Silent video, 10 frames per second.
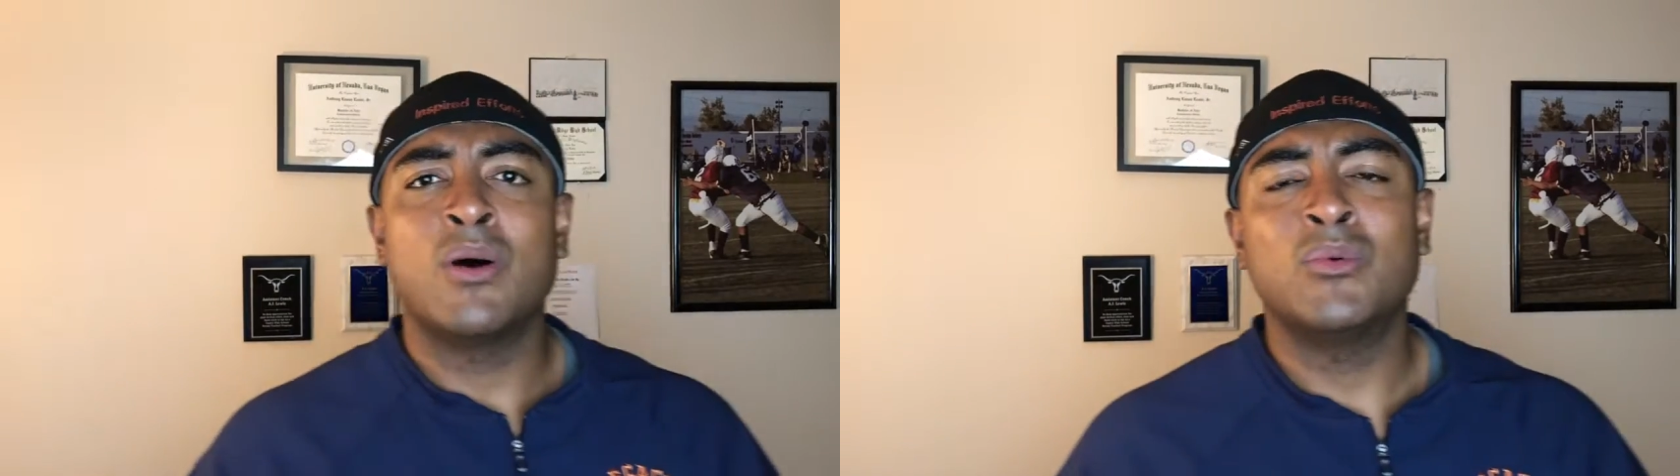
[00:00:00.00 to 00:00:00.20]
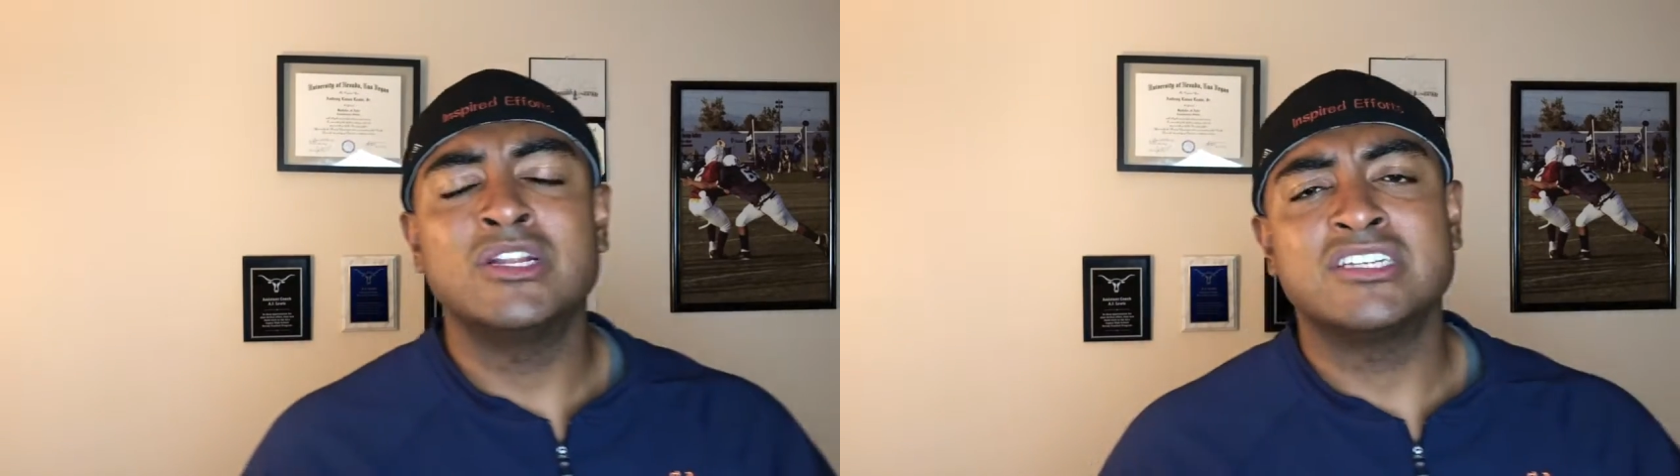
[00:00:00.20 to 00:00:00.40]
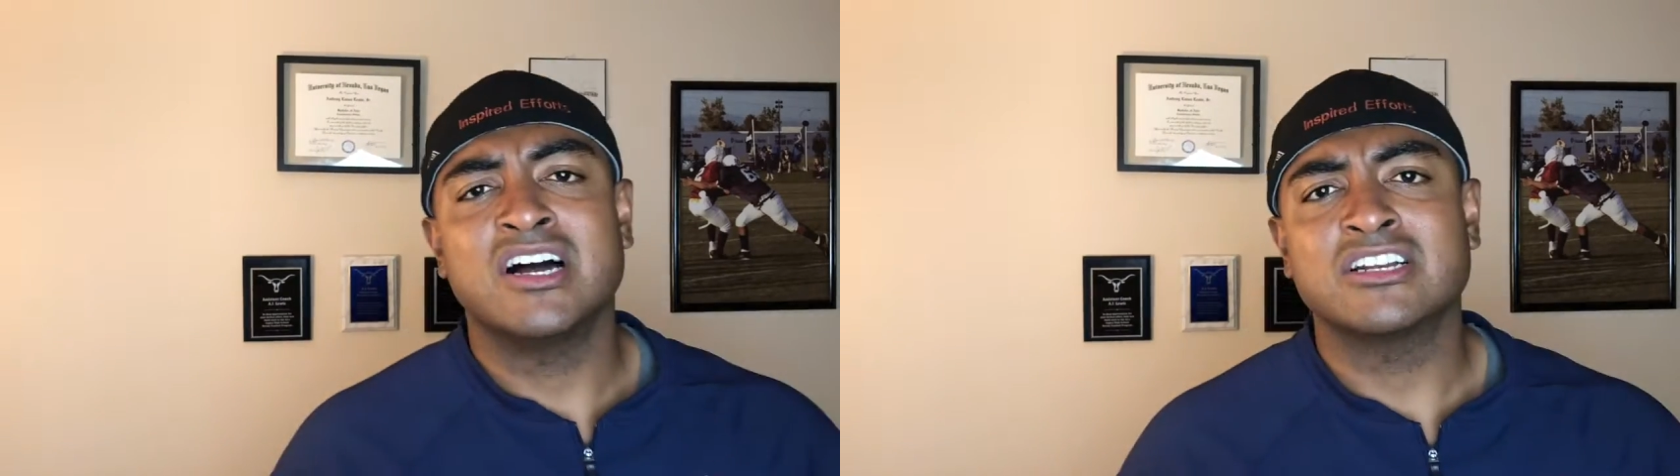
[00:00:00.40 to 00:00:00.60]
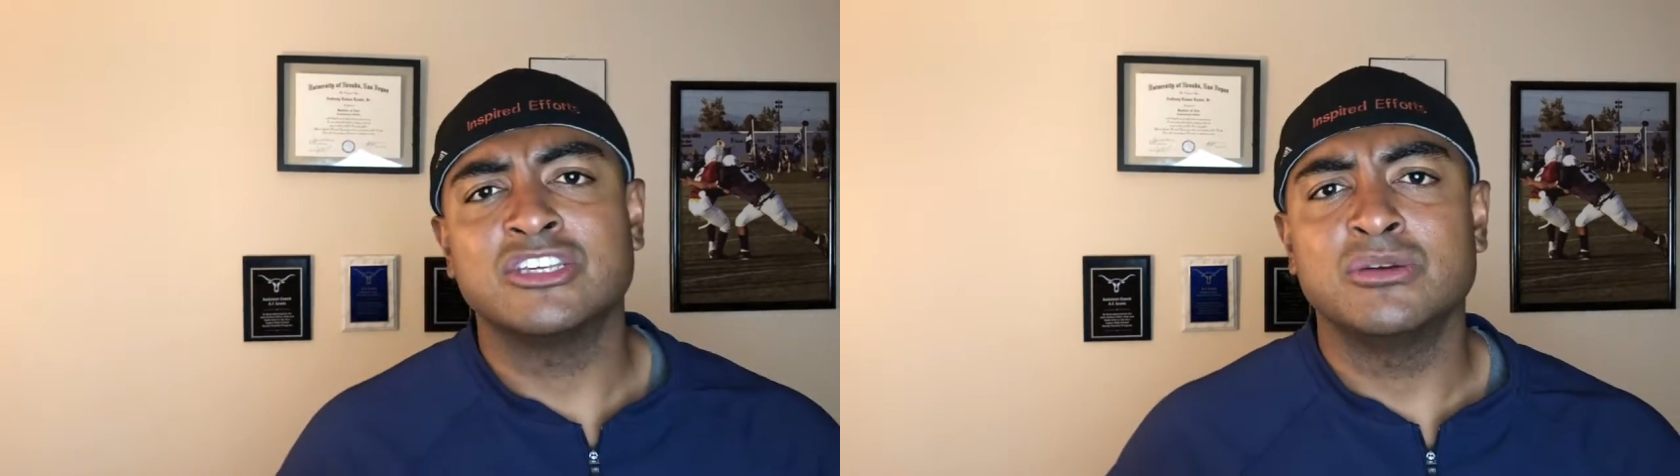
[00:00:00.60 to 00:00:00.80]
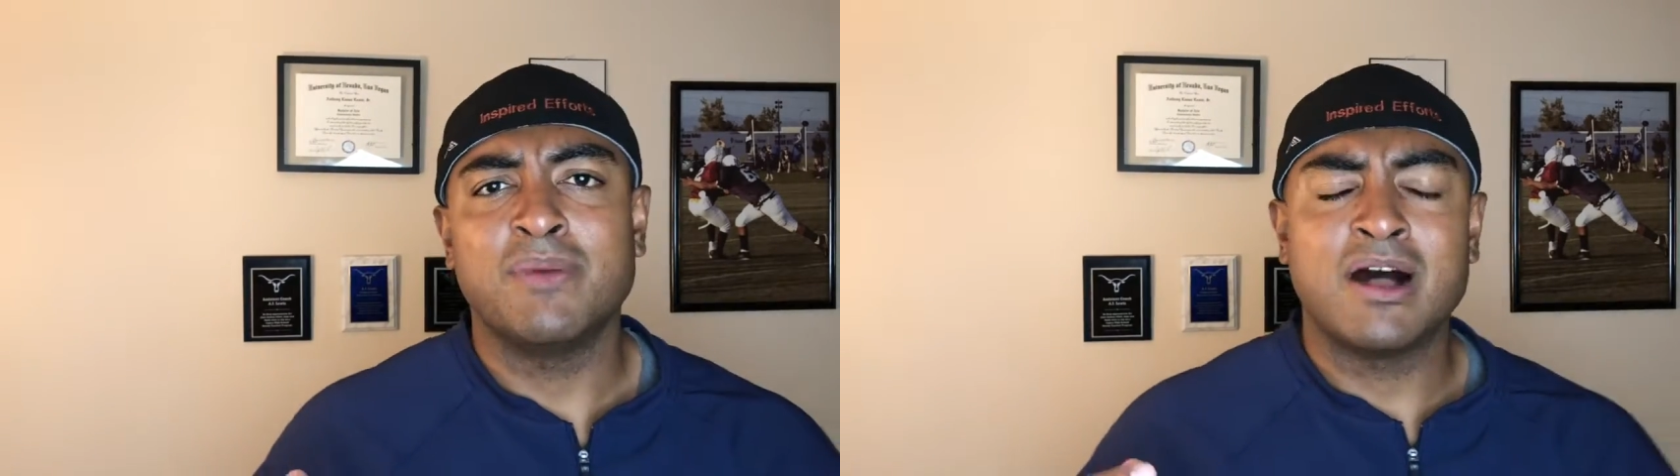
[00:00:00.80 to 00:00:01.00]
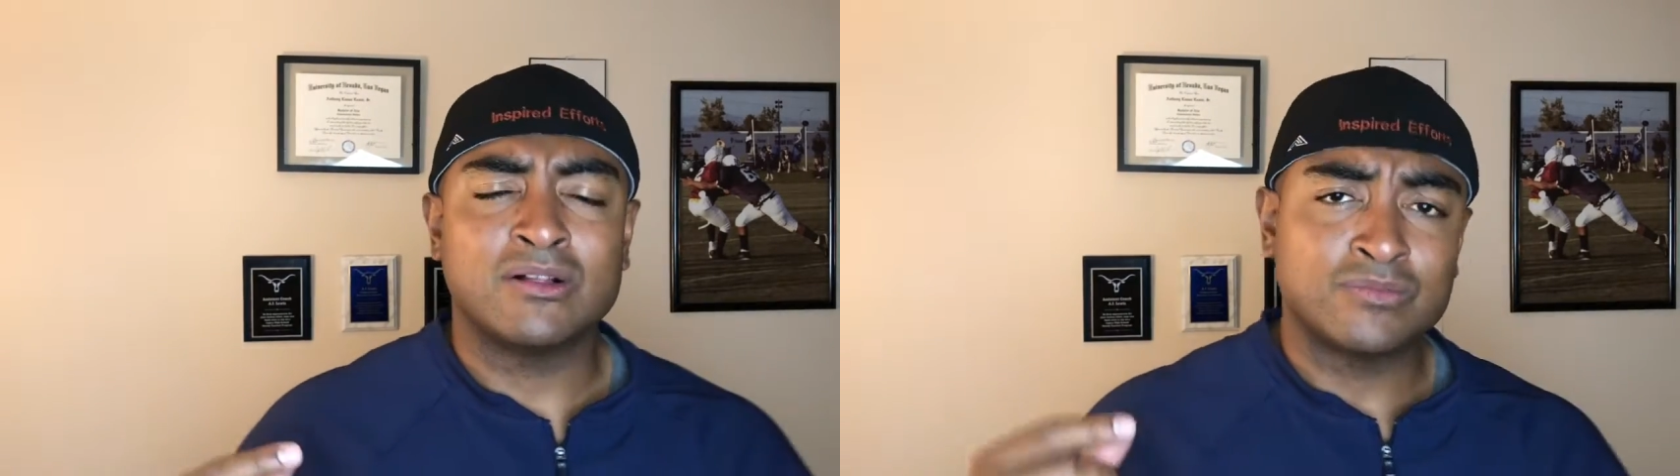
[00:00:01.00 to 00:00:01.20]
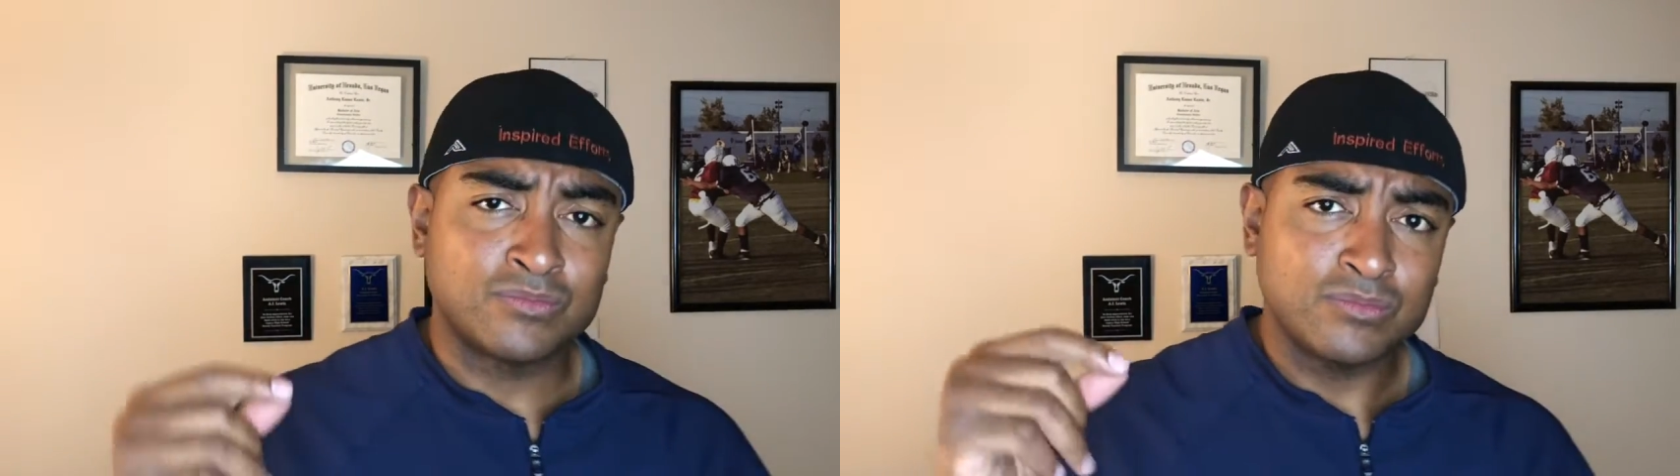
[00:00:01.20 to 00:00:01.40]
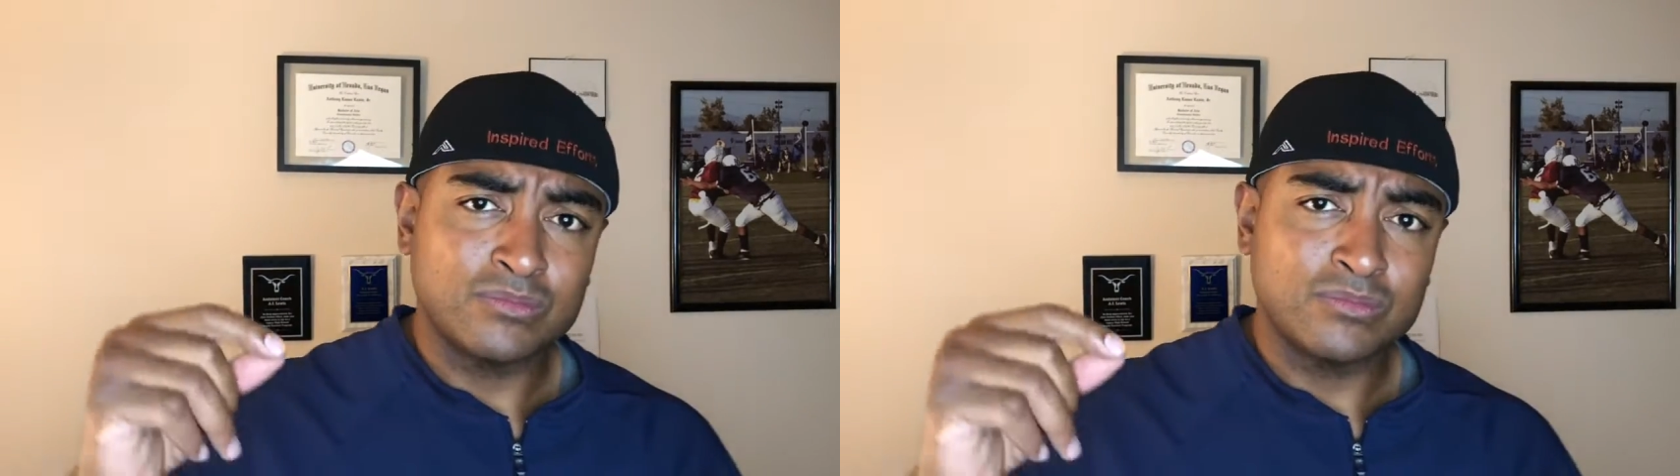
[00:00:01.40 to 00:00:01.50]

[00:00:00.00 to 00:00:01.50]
I want to talk to you about